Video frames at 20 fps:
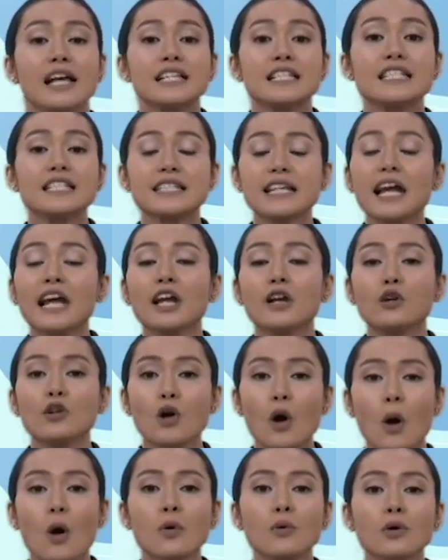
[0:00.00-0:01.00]
Say
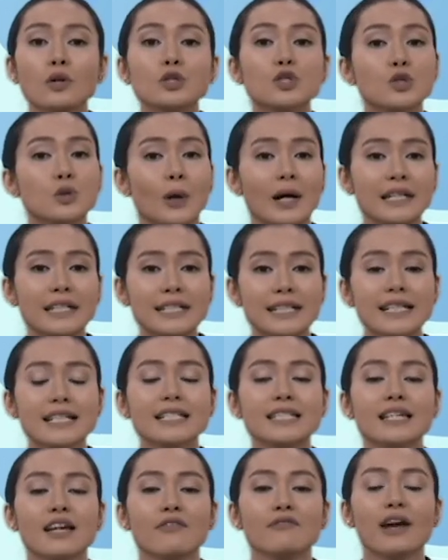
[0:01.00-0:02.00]
no to
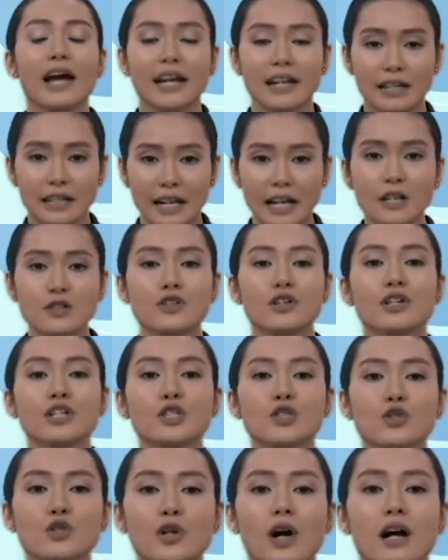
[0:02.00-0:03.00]
addictive and
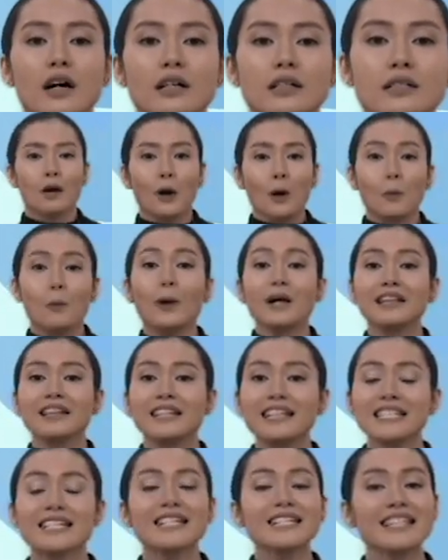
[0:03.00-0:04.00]
dangerous drugs. Well,
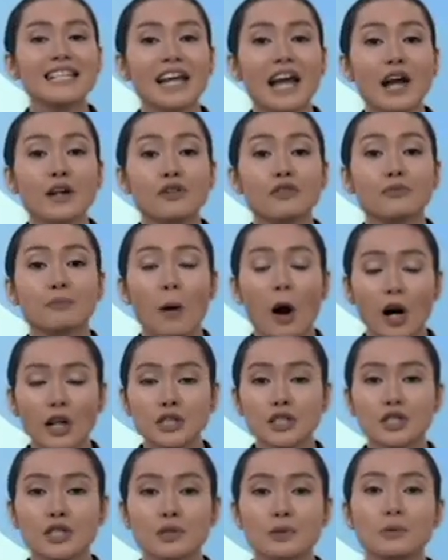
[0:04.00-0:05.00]
this is the end of
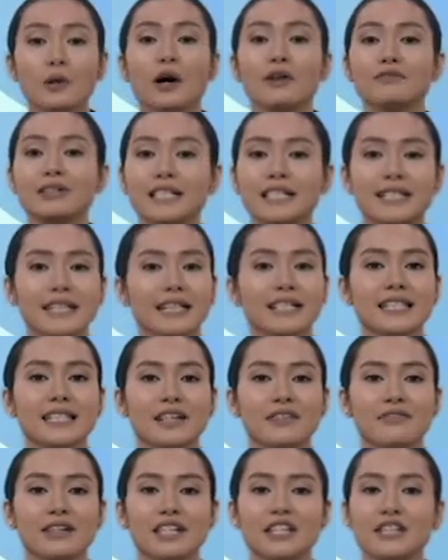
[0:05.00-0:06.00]
part 2 of
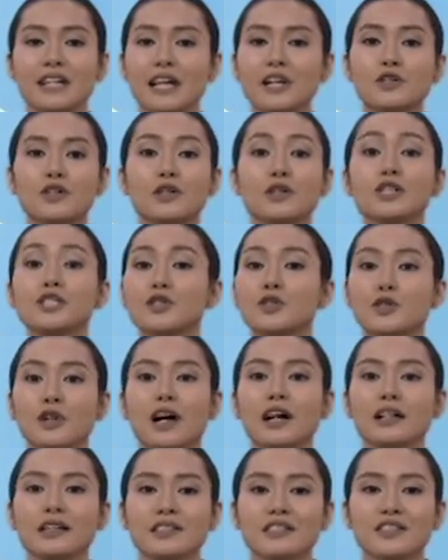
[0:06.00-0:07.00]
addictive and dangerous
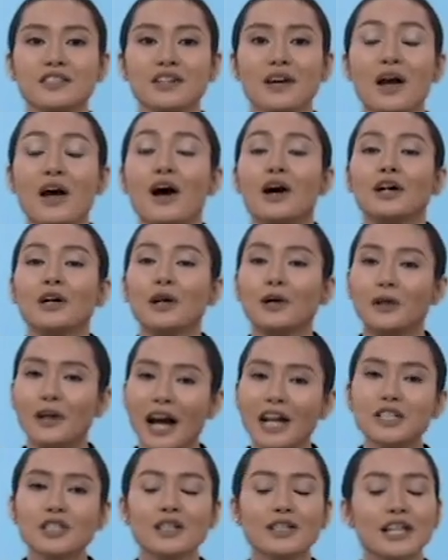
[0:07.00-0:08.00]
drugs.
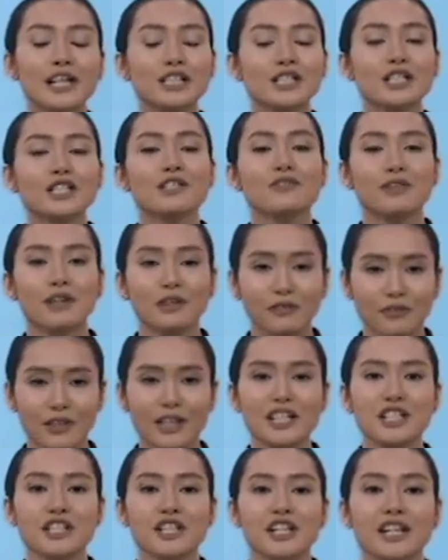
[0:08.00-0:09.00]
Congratulations for
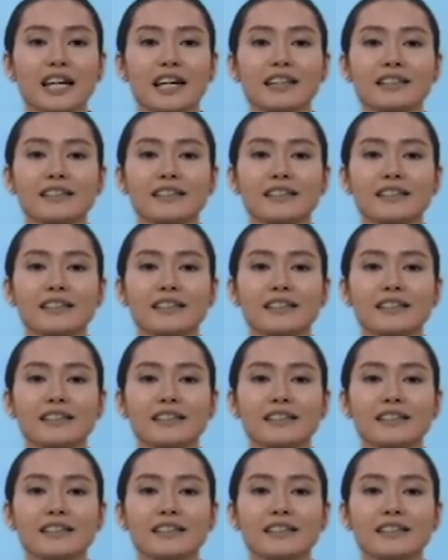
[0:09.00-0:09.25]
finishing it.